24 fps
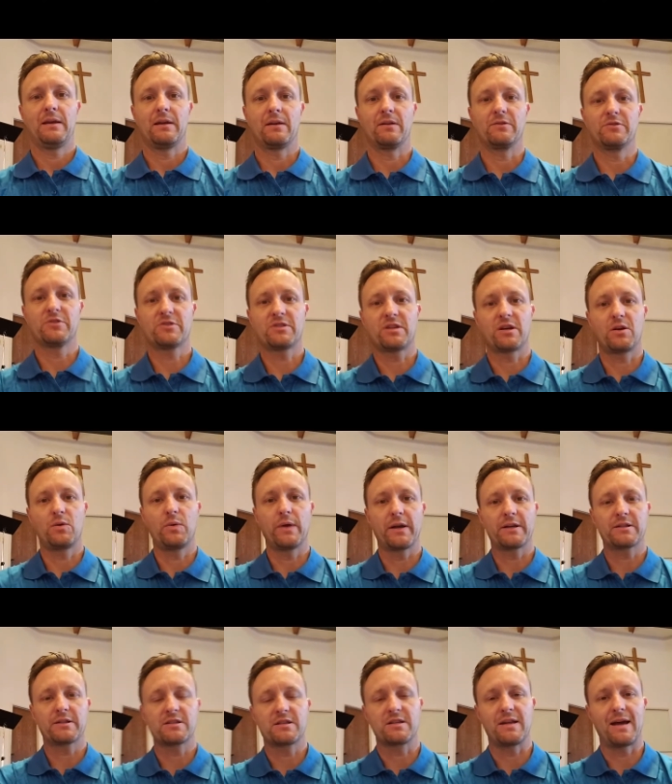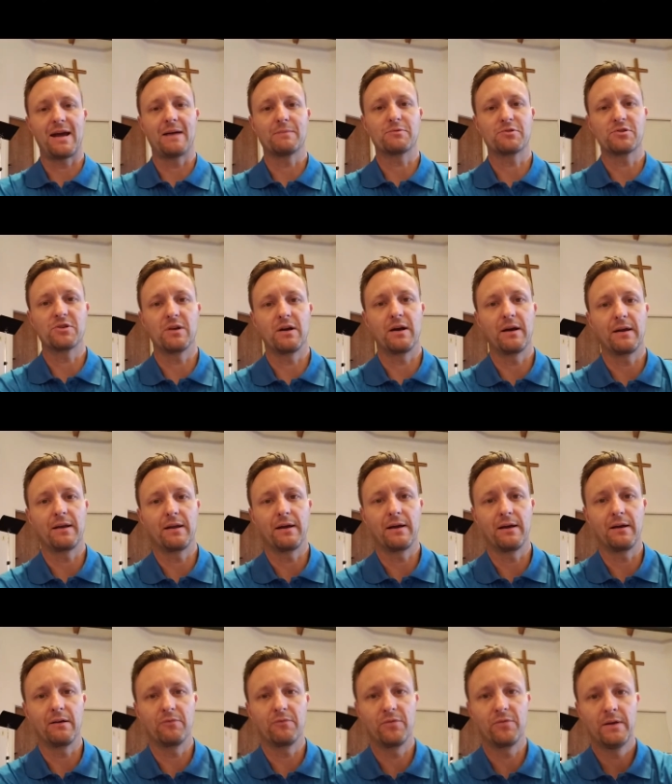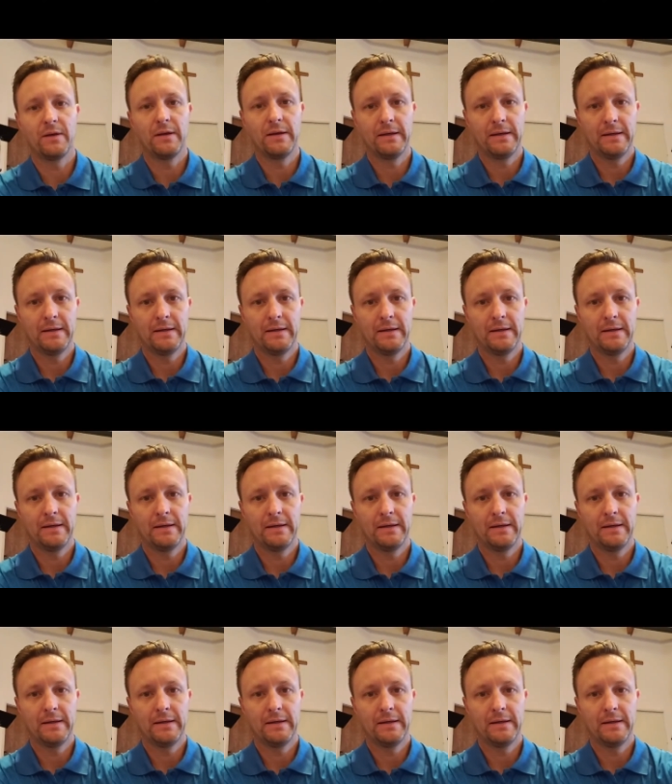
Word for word: Now, just a quick snapshot of